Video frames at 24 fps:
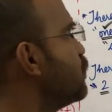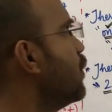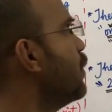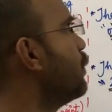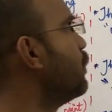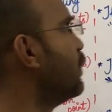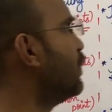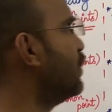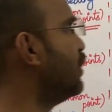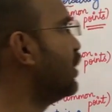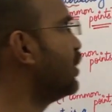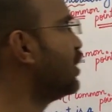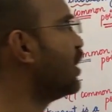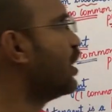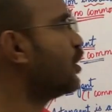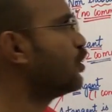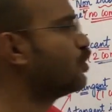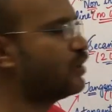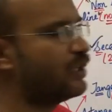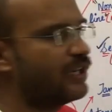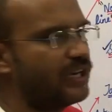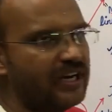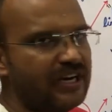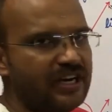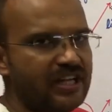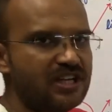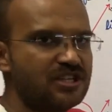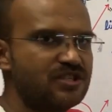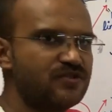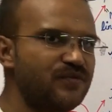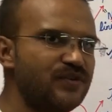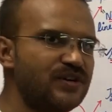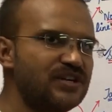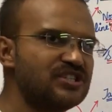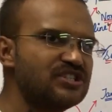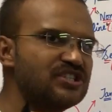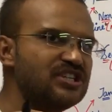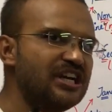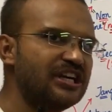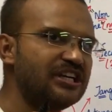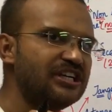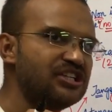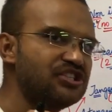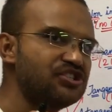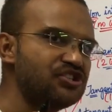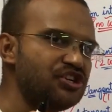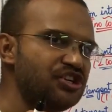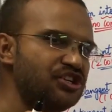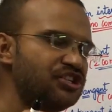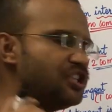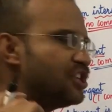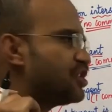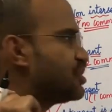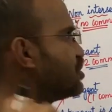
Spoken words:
perpendicular to the radius. First, let us read the